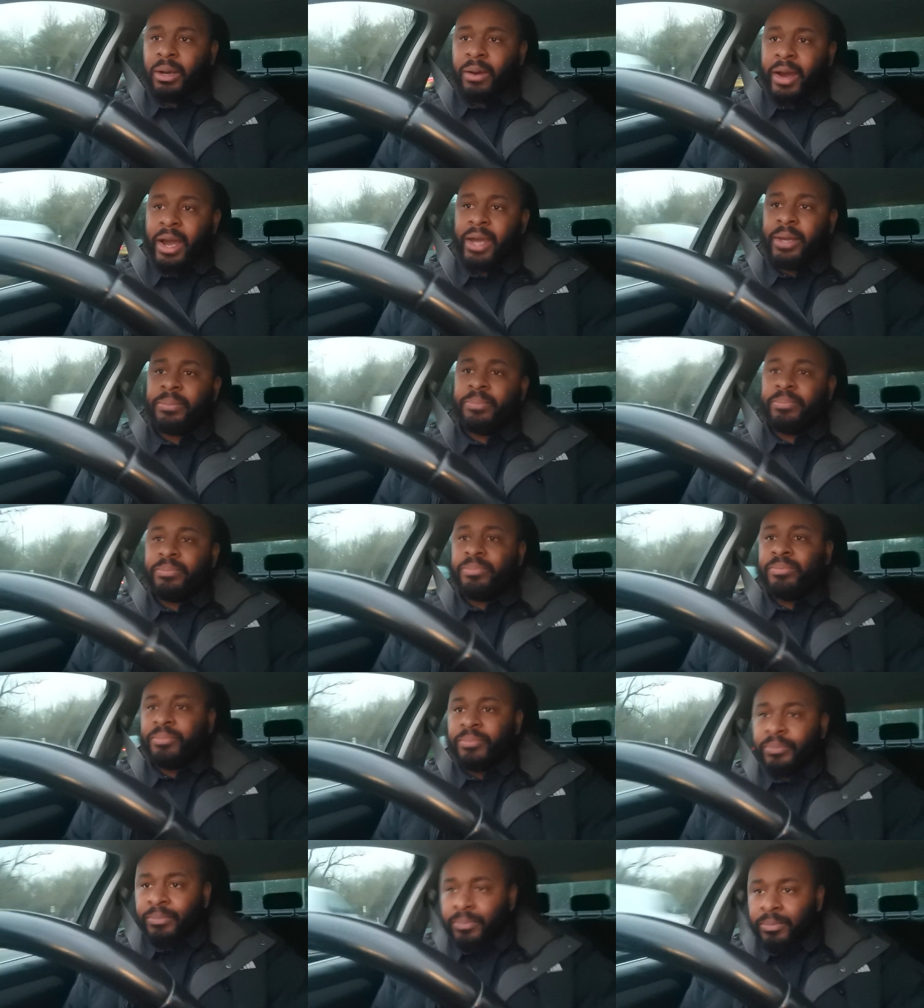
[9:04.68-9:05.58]
All right,
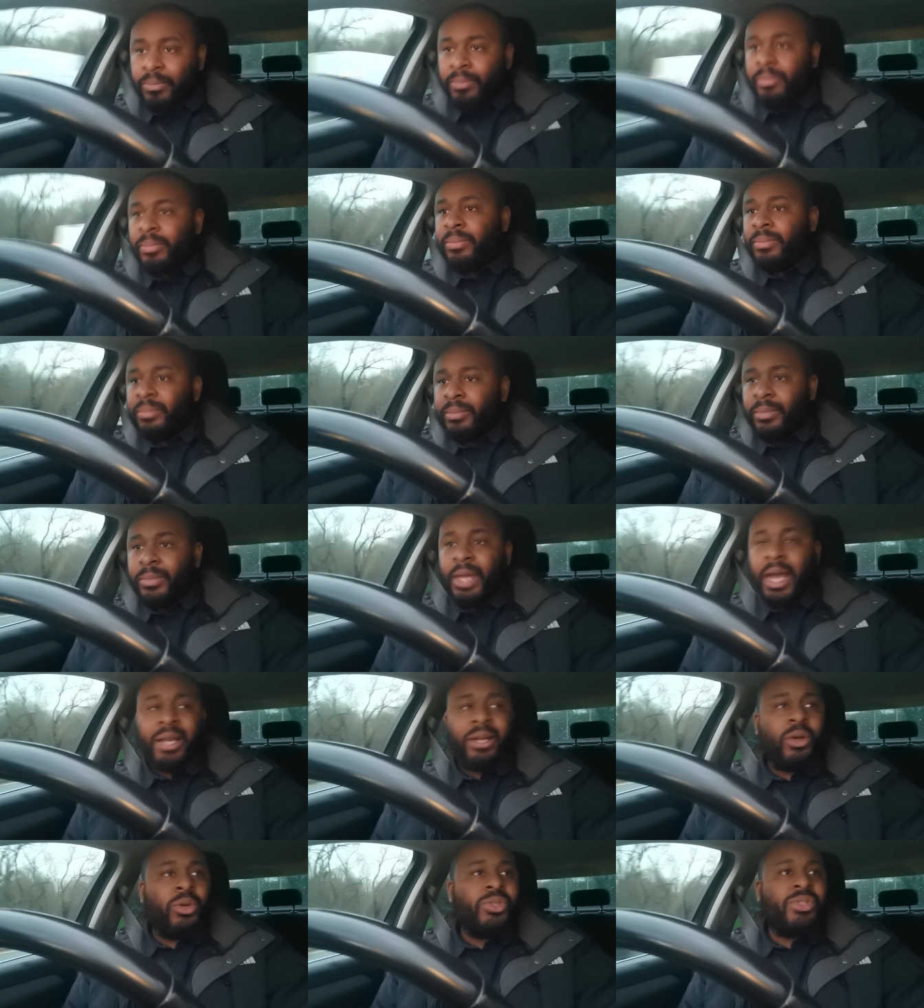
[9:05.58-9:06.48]

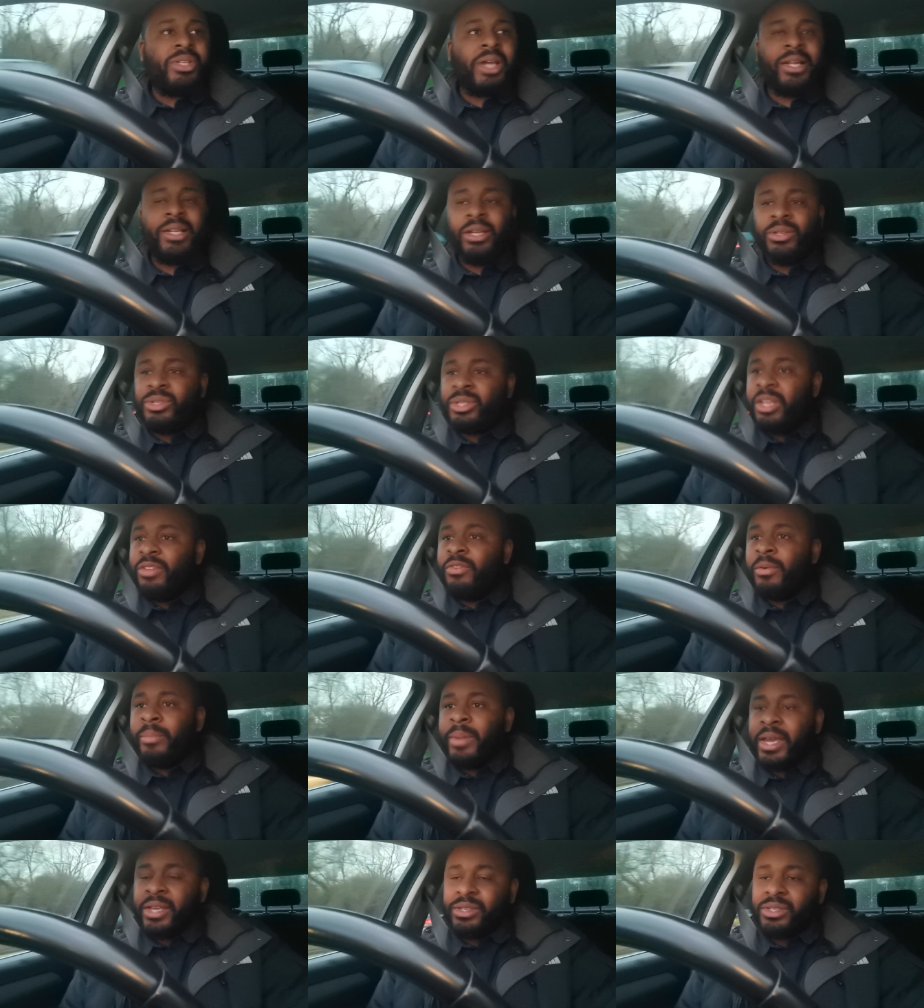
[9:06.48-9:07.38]
that does that doesn't
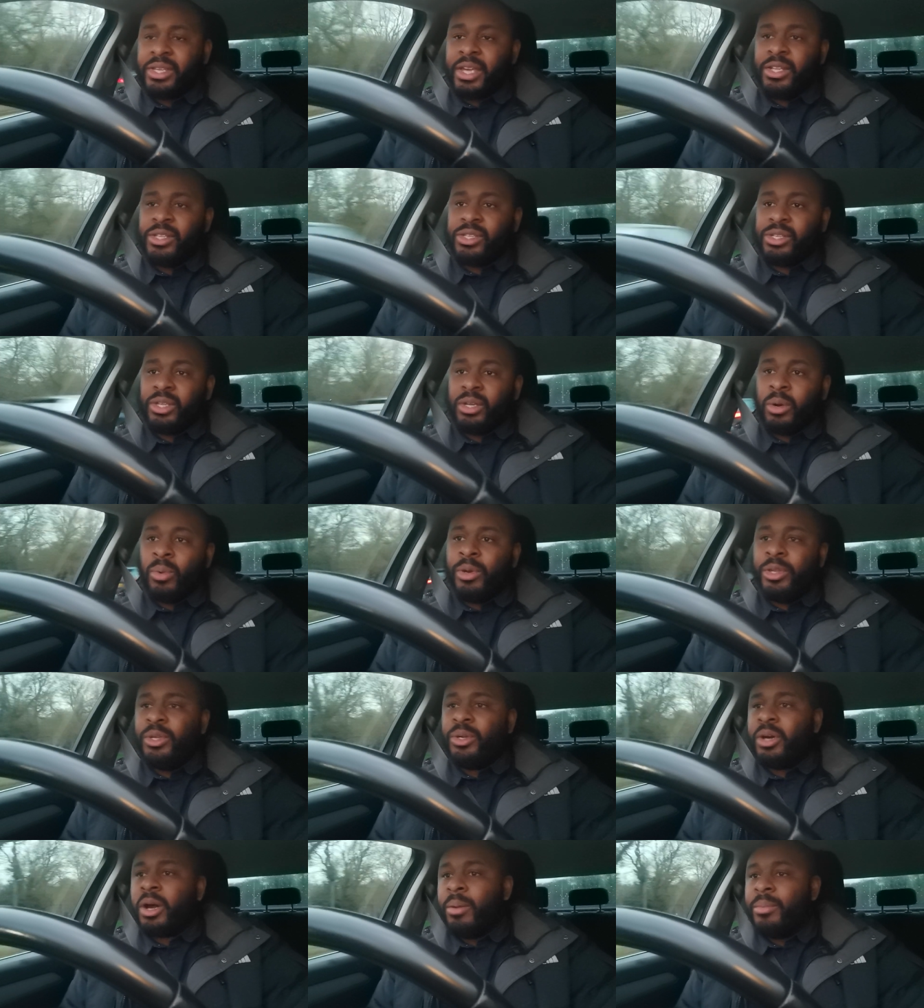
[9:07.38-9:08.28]
even make sense. You know,
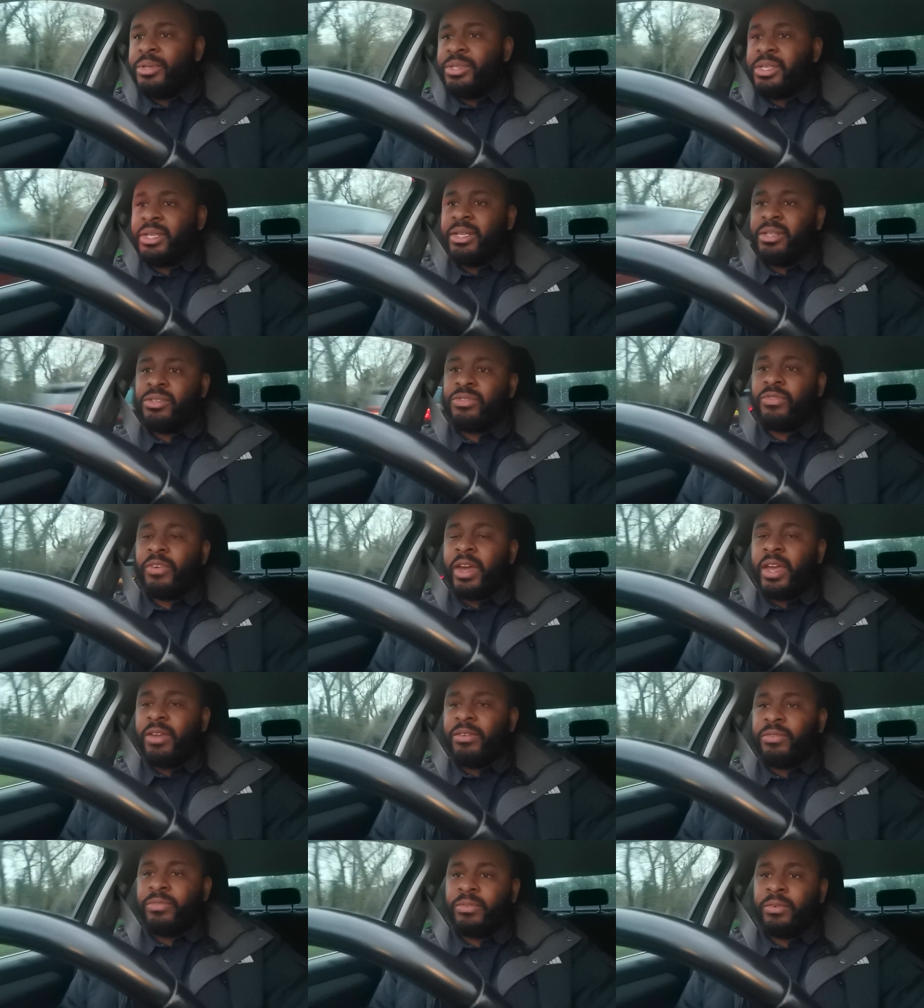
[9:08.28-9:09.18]
when you come into this
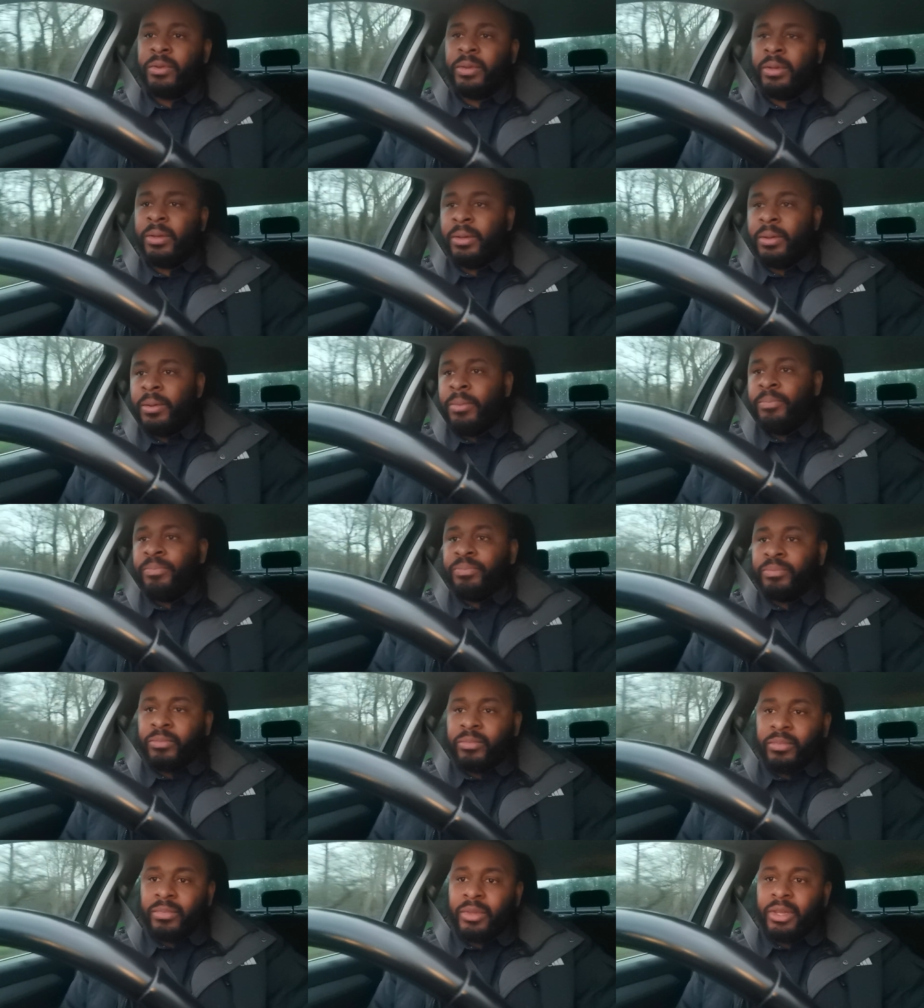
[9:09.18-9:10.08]
faith
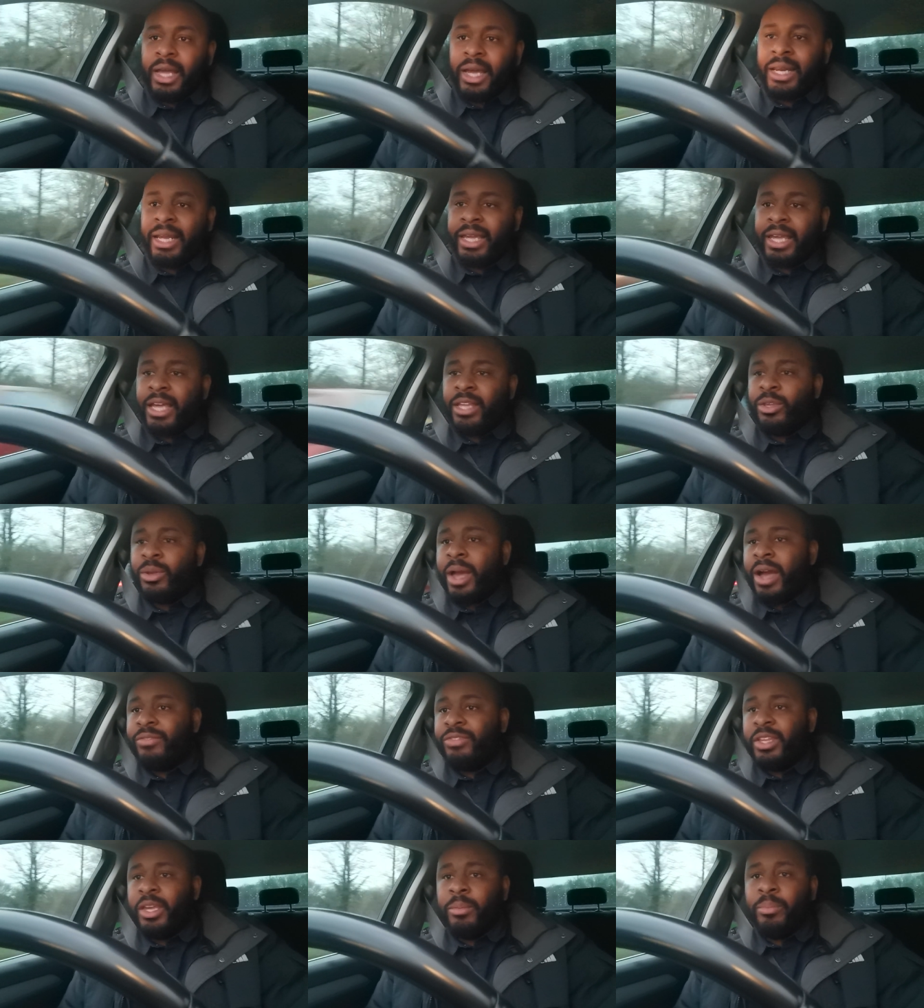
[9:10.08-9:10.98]
and again, you
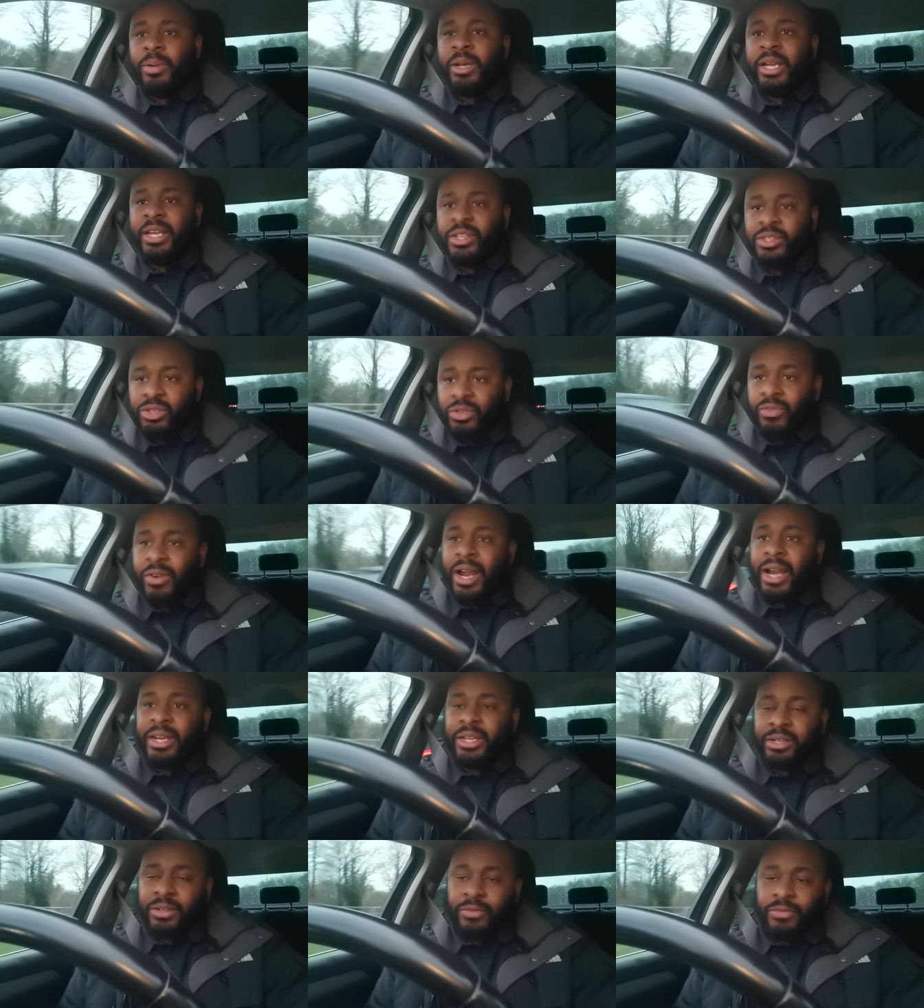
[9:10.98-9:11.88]
have the ability to
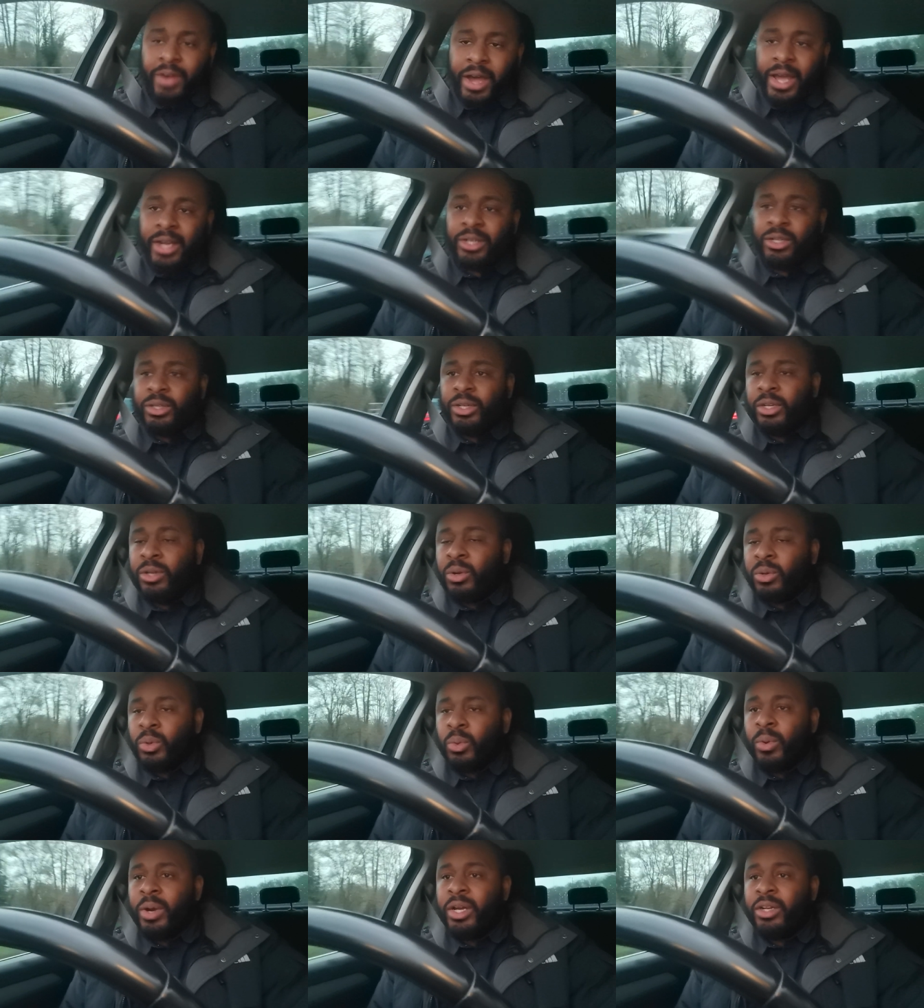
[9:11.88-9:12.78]
rightly divide, you
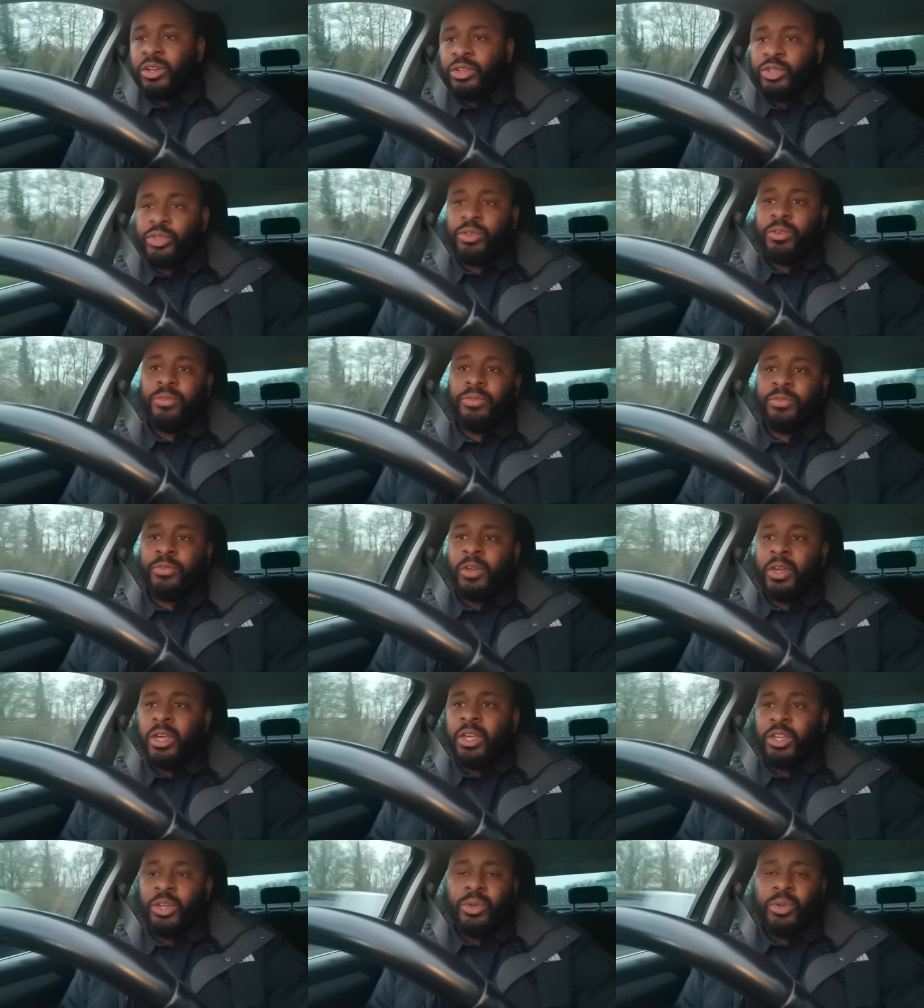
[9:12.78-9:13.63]
know, the word of truth.